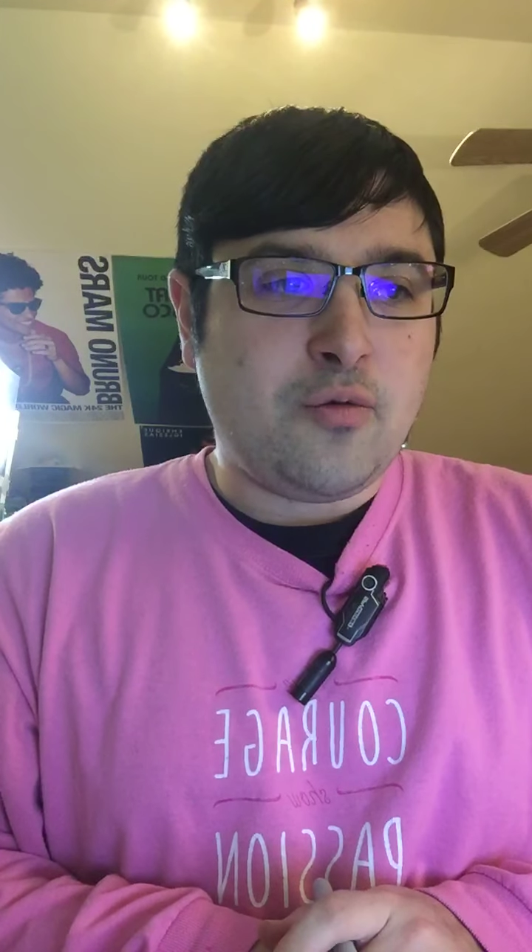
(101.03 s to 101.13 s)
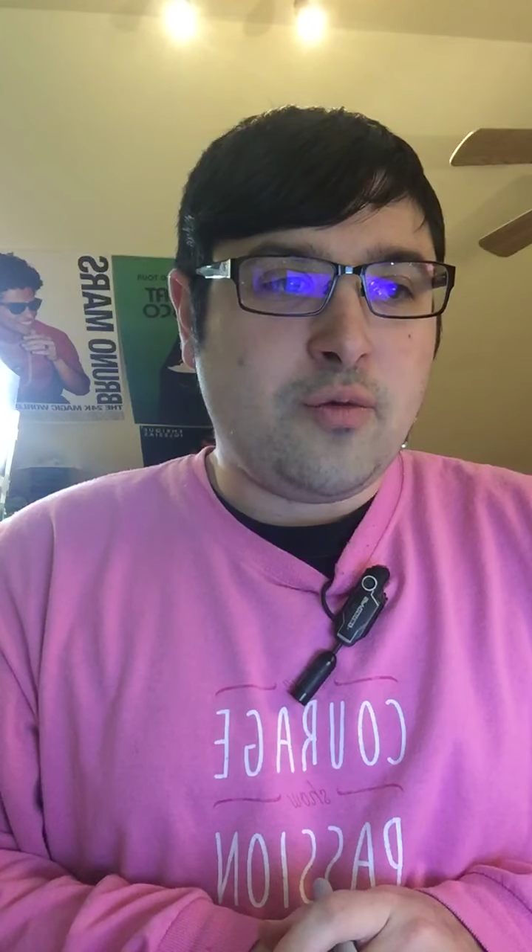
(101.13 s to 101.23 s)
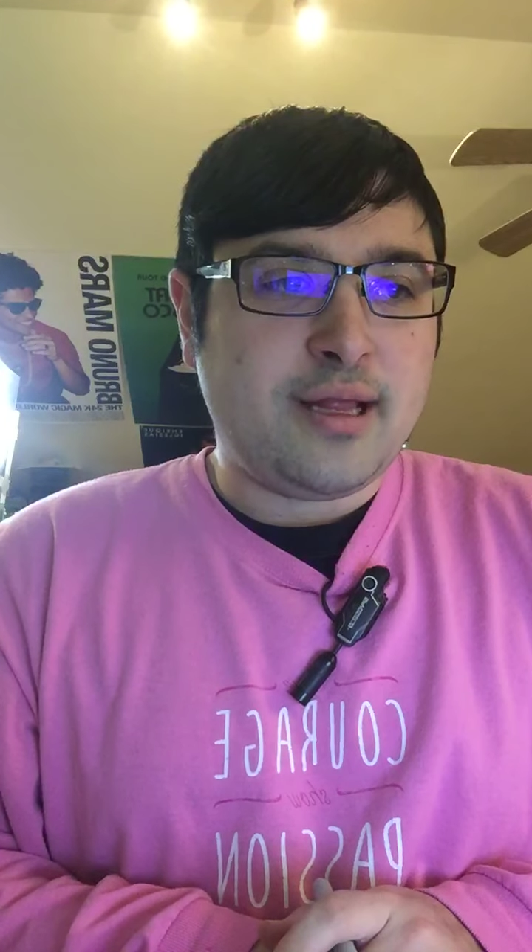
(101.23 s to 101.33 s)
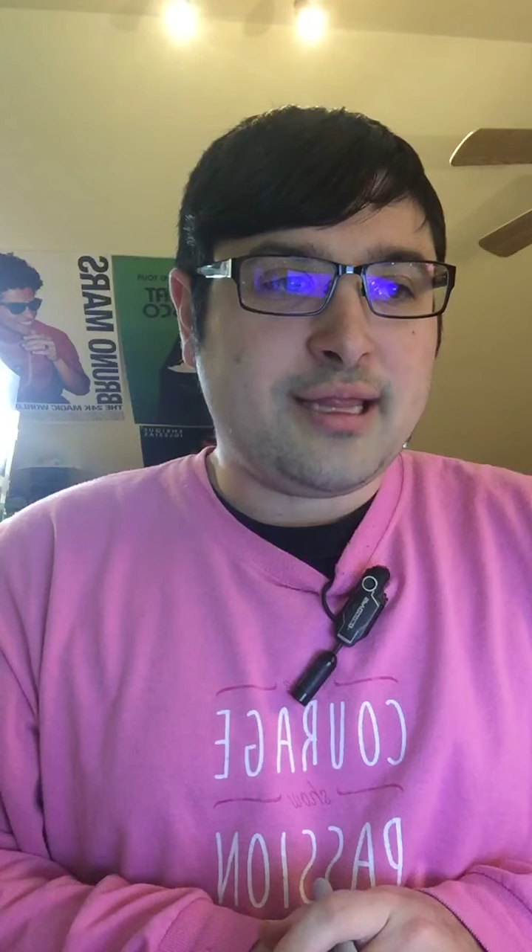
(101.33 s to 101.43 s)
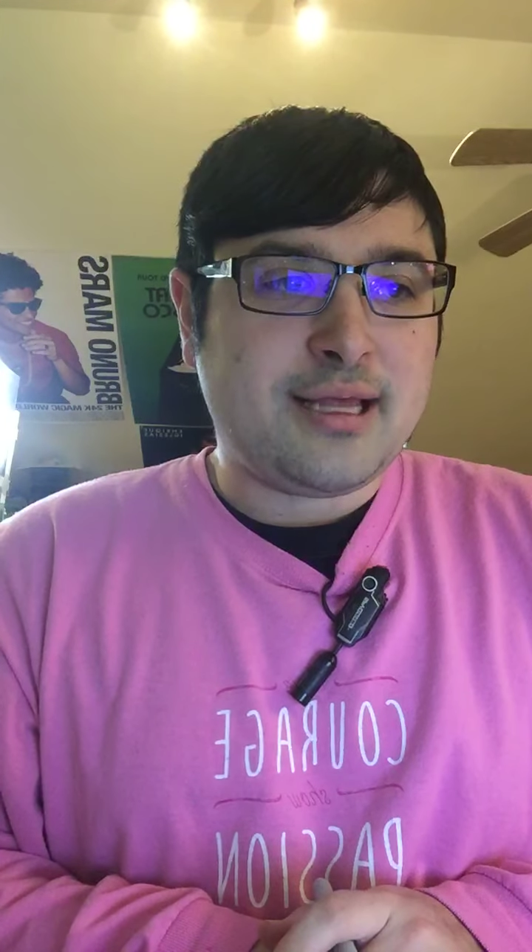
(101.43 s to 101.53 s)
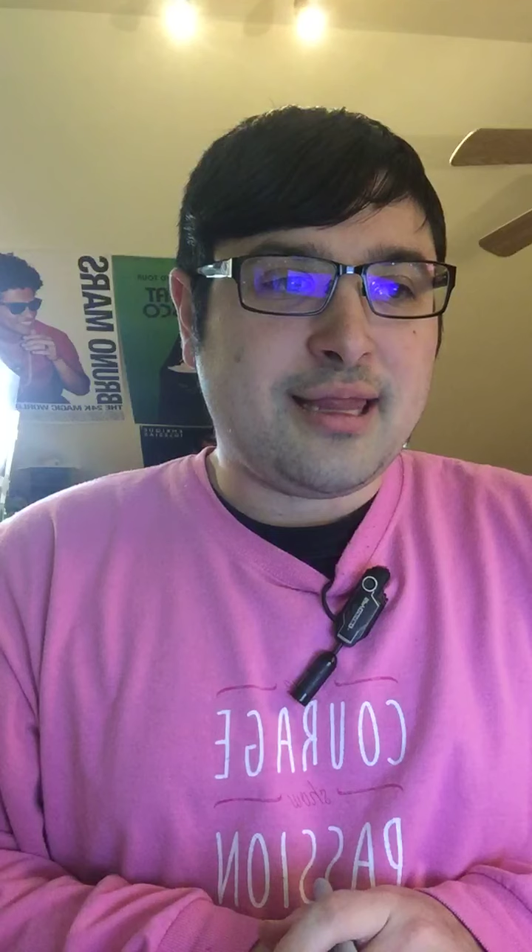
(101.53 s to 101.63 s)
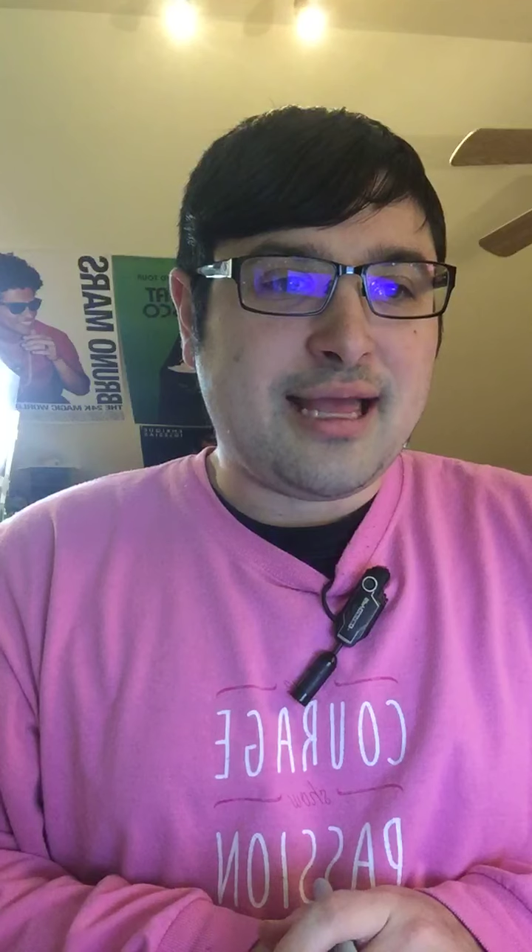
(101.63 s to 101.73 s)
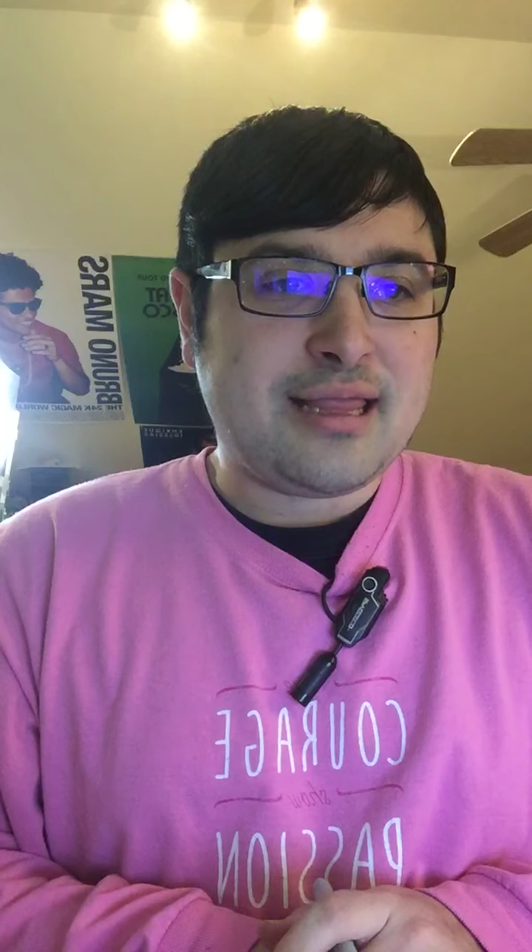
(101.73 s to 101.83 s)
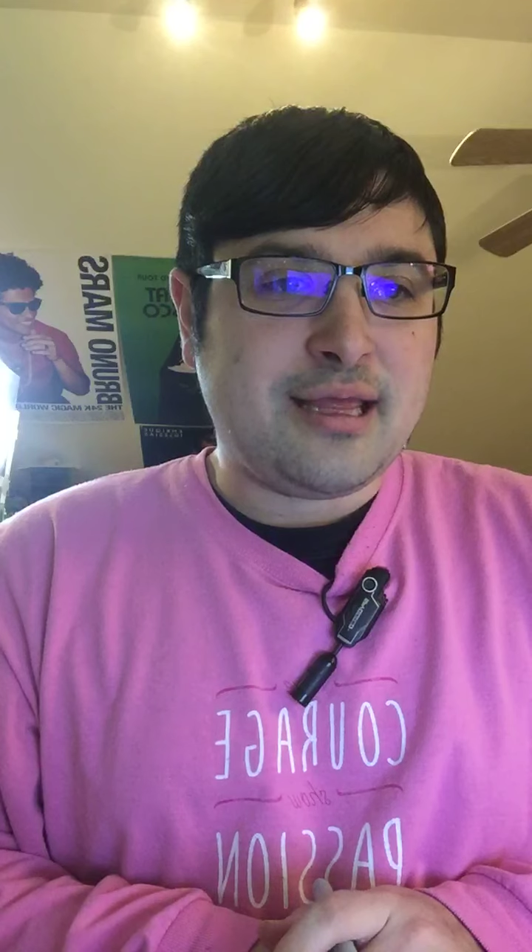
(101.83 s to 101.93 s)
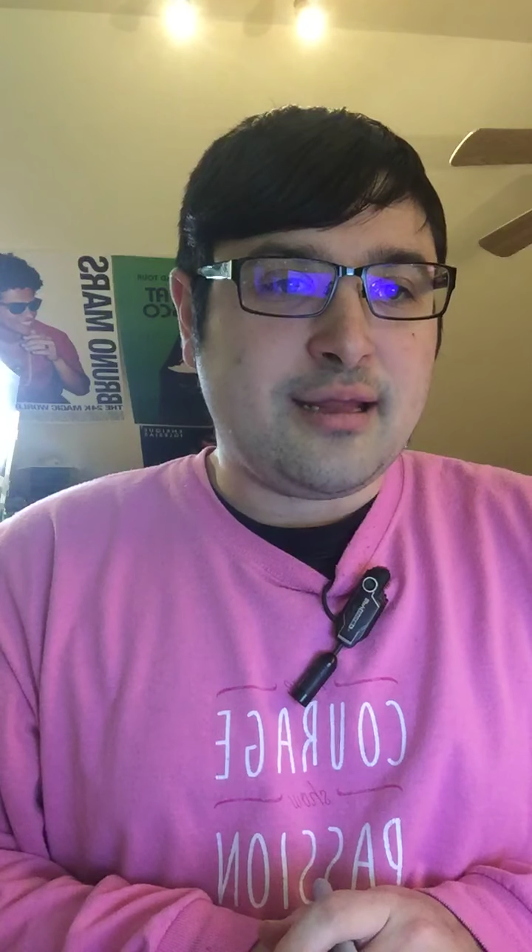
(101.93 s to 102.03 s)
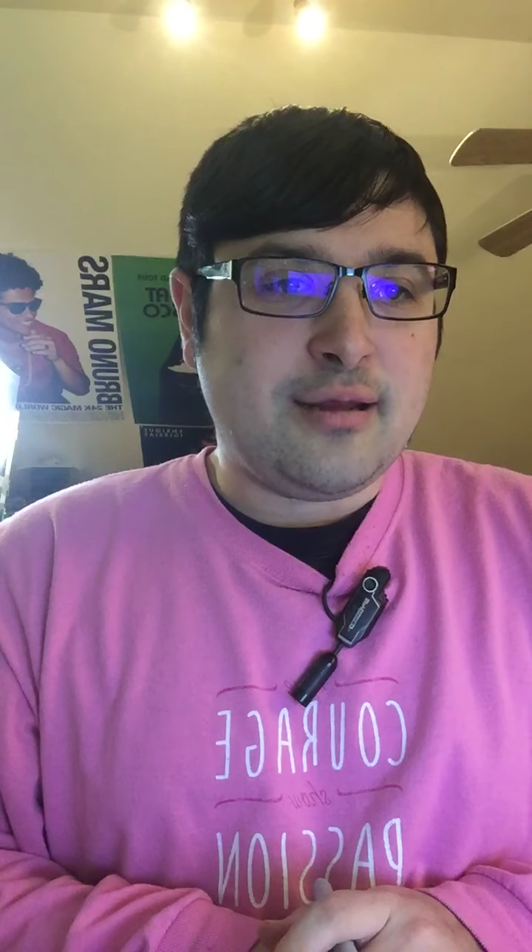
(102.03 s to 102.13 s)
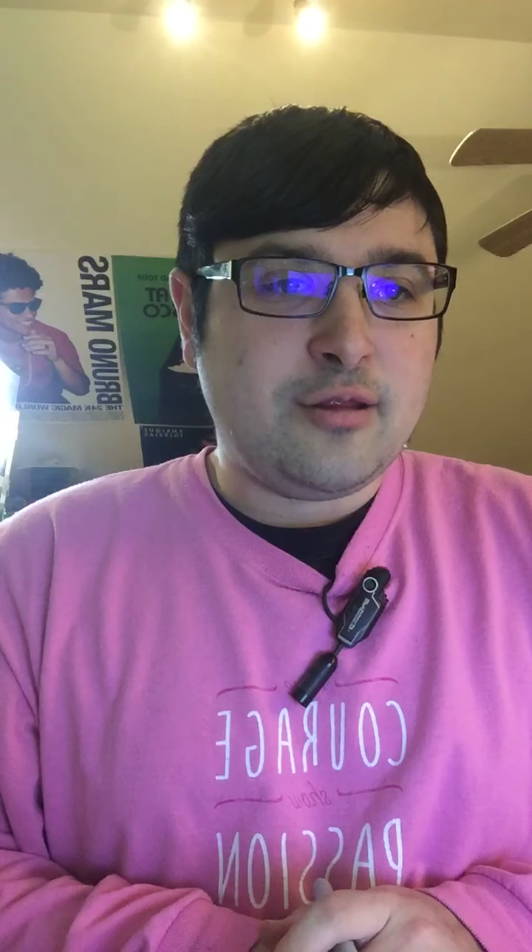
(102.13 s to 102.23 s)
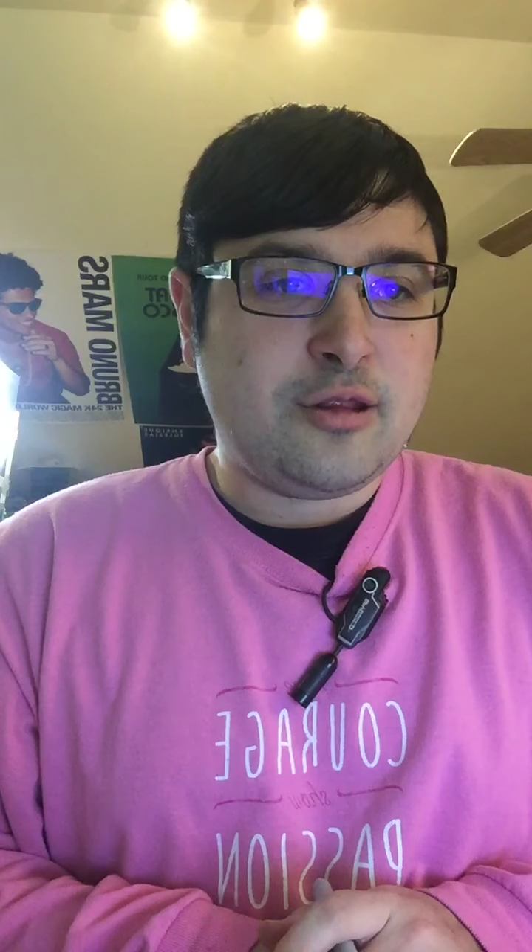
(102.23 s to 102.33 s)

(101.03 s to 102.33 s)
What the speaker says: was collected,